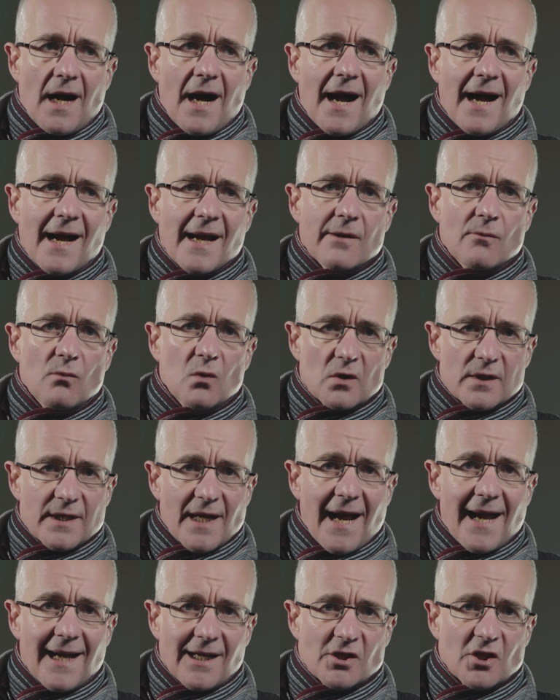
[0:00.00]
I would
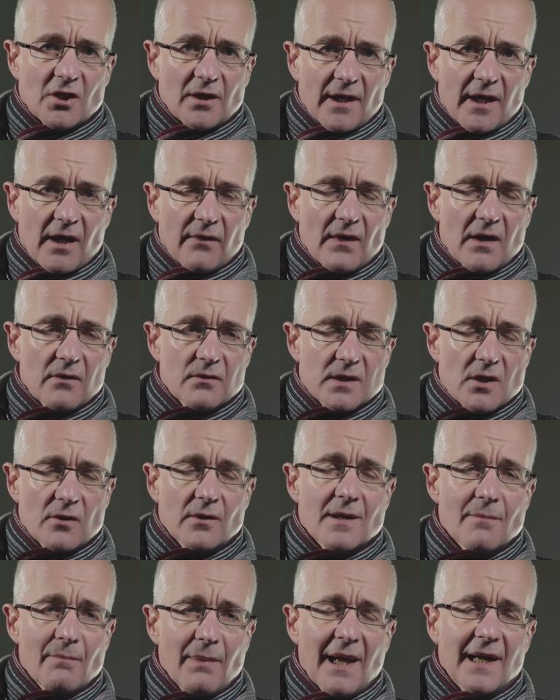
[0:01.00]
actually, if I was
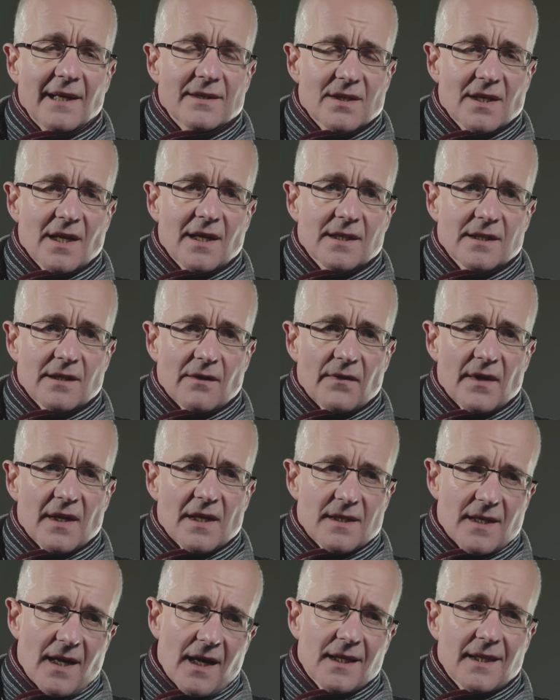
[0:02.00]
doing a blind test of
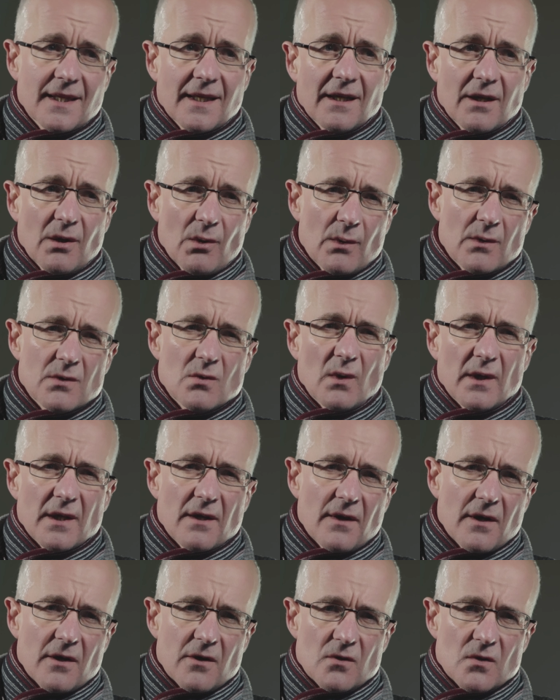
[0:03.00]
this, I think it was one
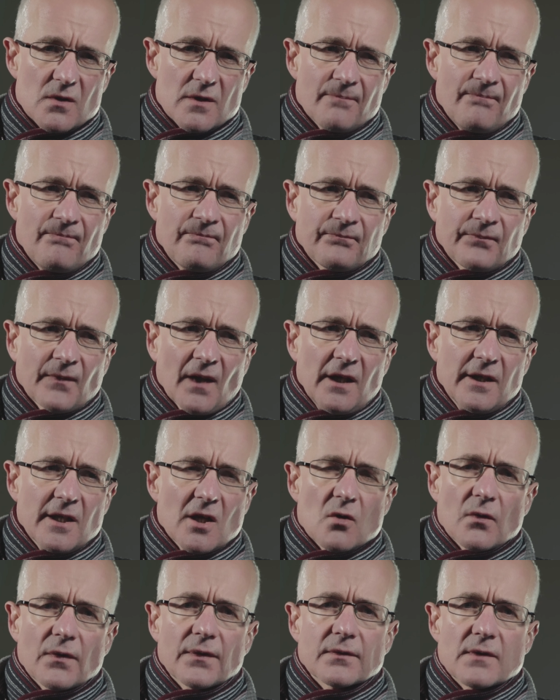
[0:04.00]
of those,
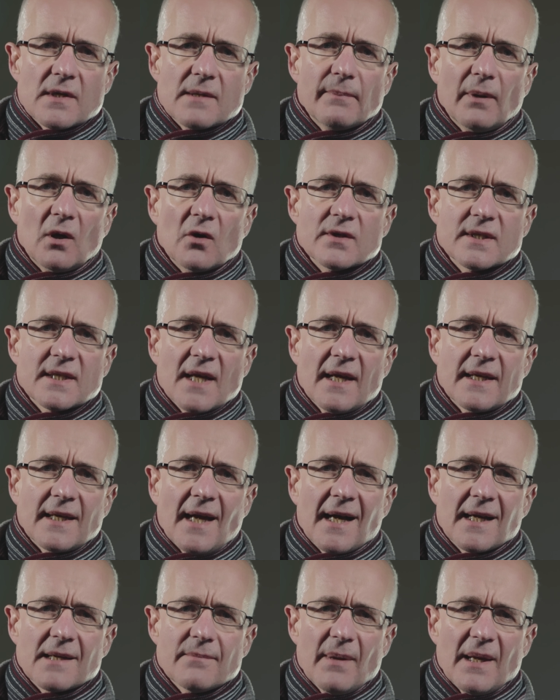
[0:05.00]
3.8
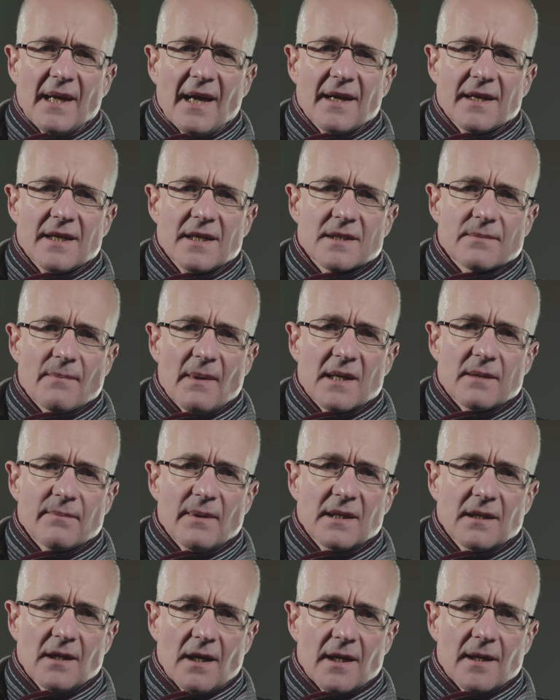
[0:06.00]
IPAs
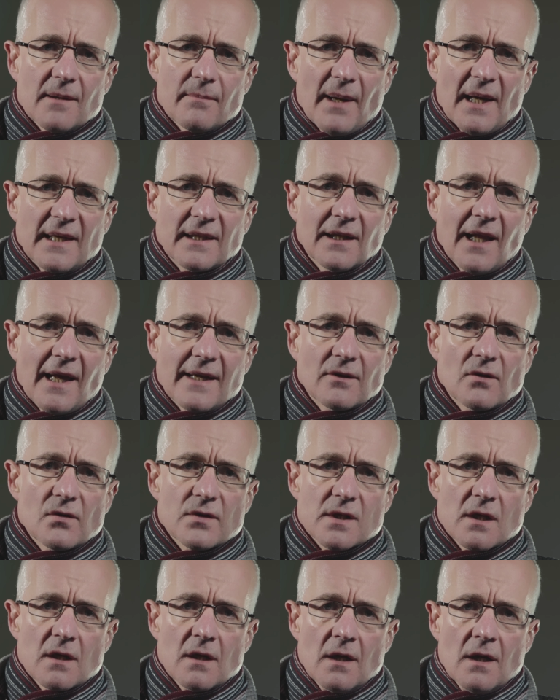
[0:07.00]
maybe, pale
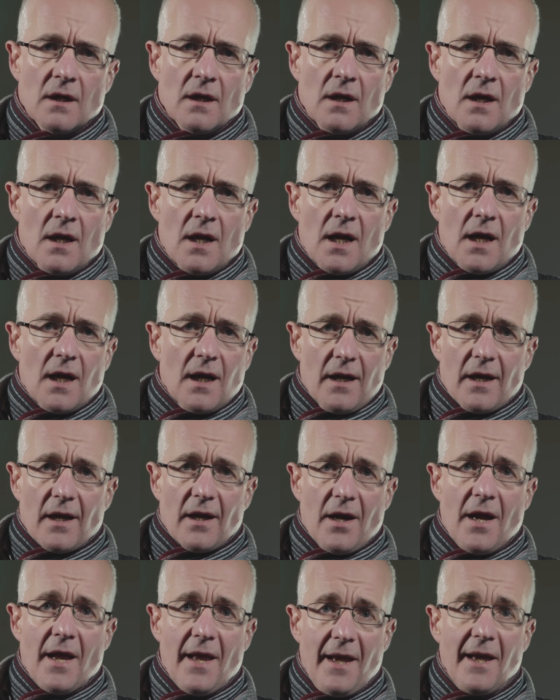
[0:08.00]
ales.
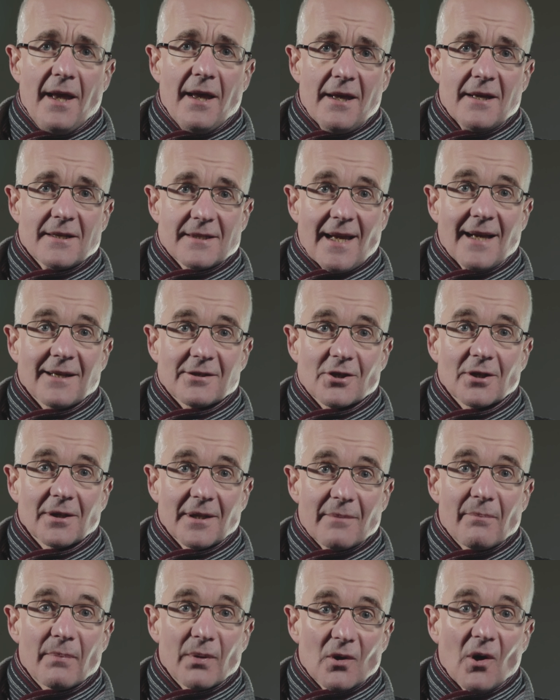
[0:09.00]
It's
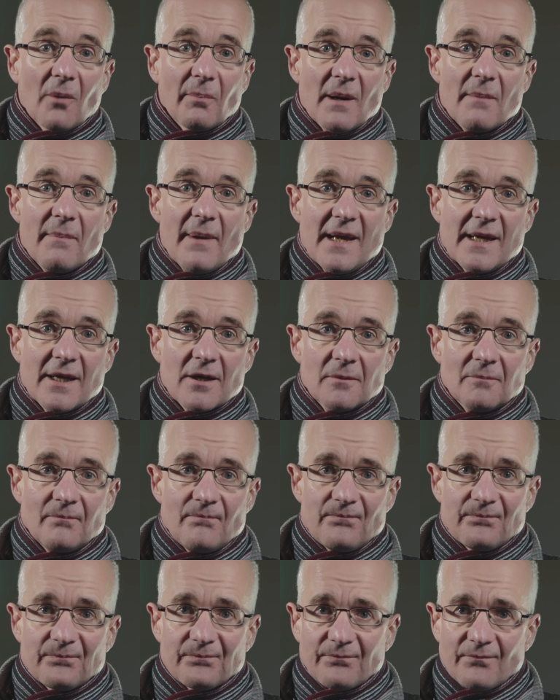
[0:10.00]
actually proper beer.
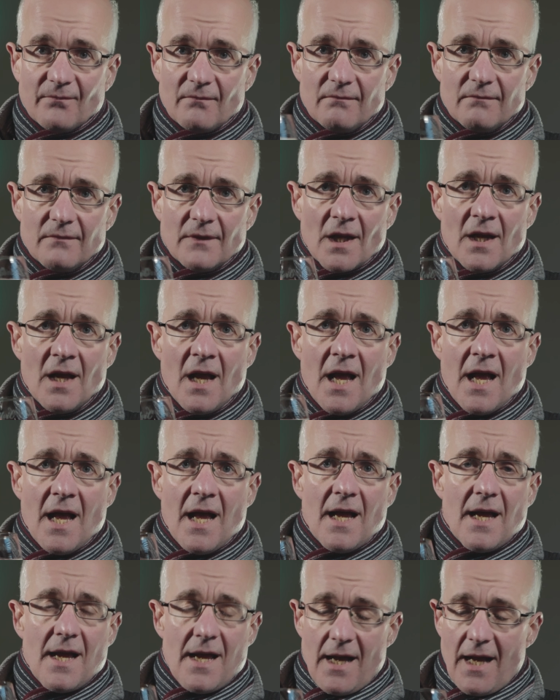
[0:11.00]

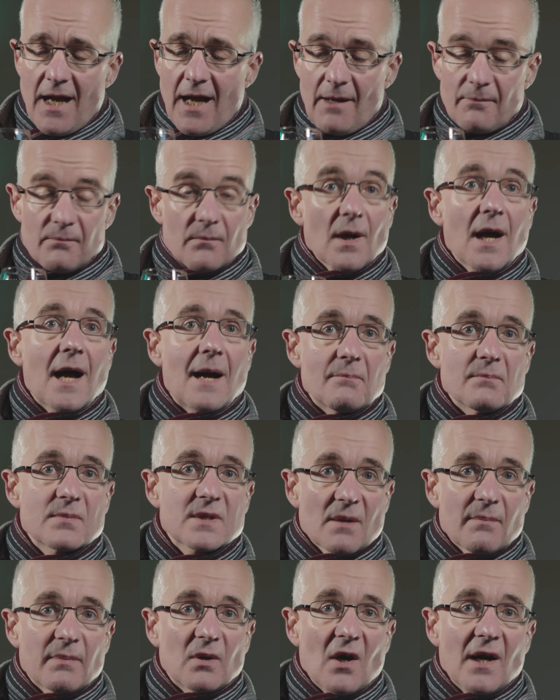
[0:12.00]
I'm
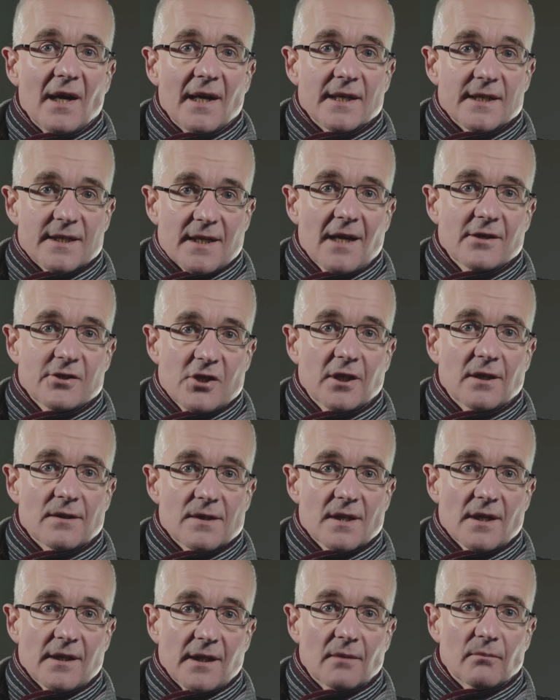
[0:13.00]
surprised. As you can
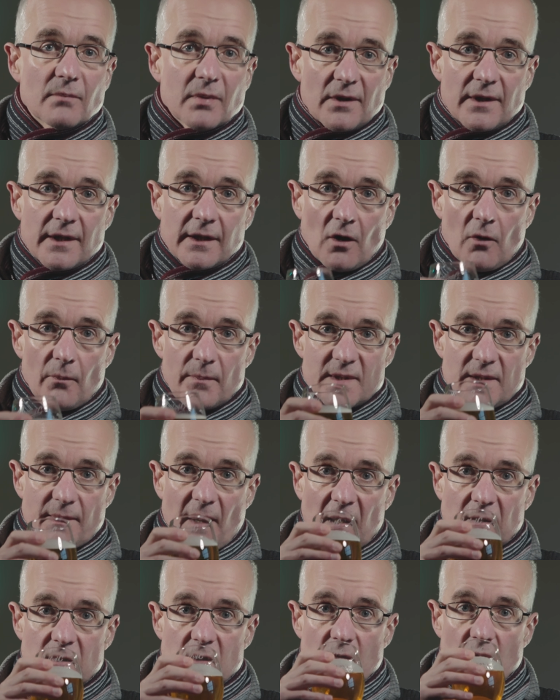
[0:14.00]
see, I'm pretty
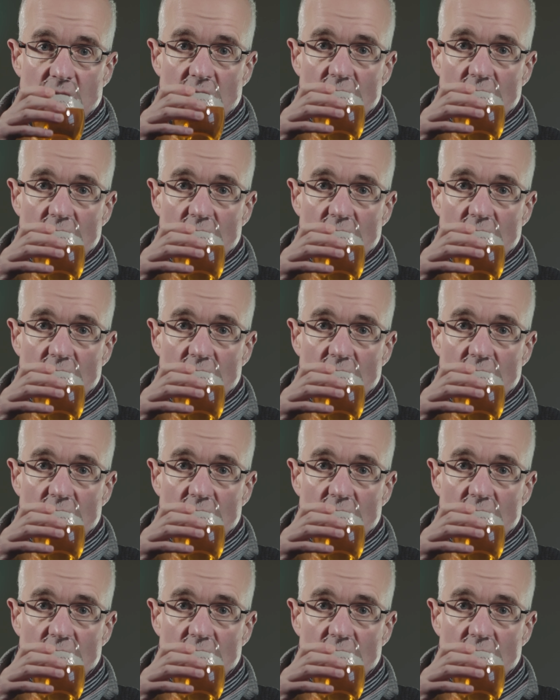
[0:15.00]
gobsmacked.